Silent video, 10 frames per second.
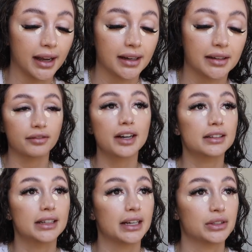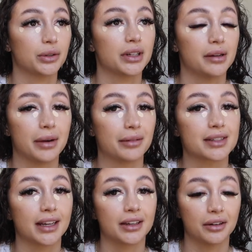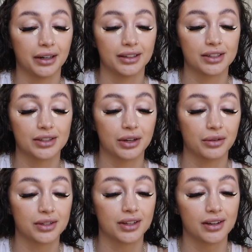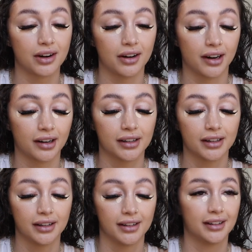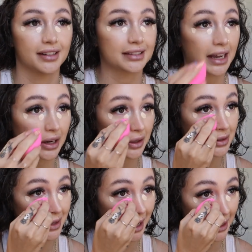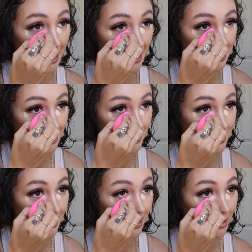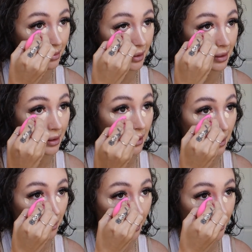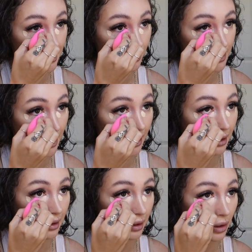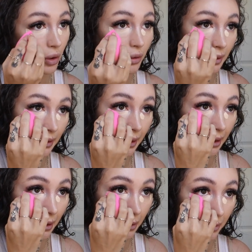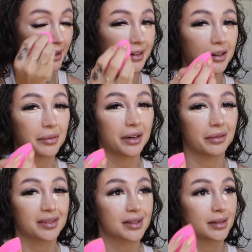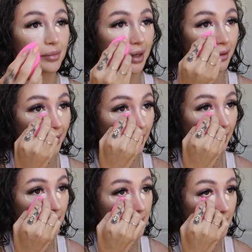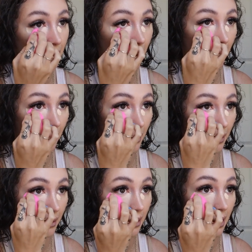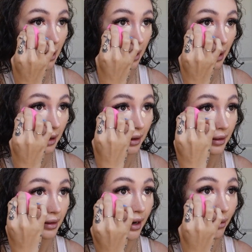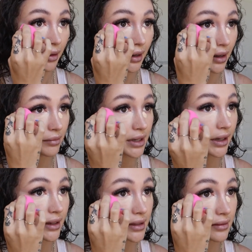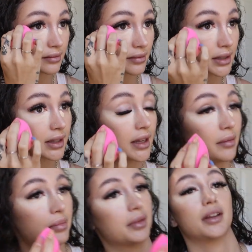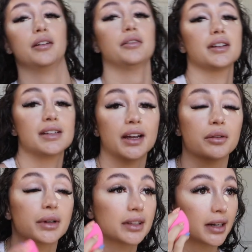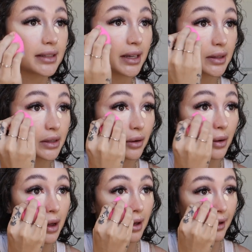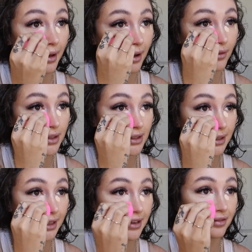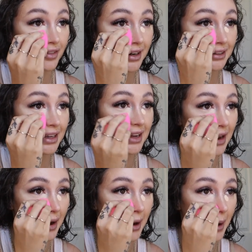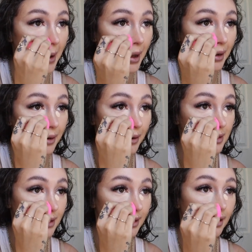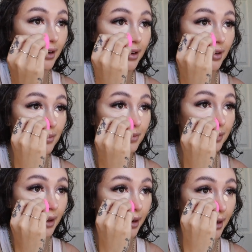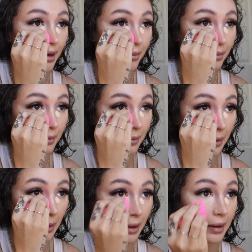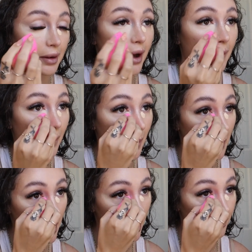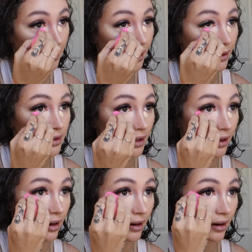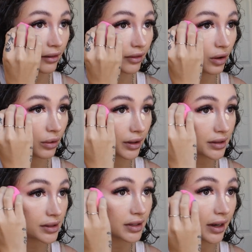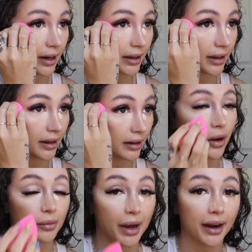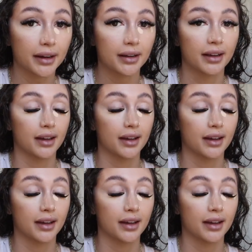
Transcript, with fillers: And finally I told him, I was like, you know what, just go to the car, like try and get some sleep because it was like cold in there. Like nobody wants to be around sick people and I wanted him to get sleep, you know, because he had to work the next day. So eventually he finally goes to the car. Um, not long after he goes to the car, of course, I get called back.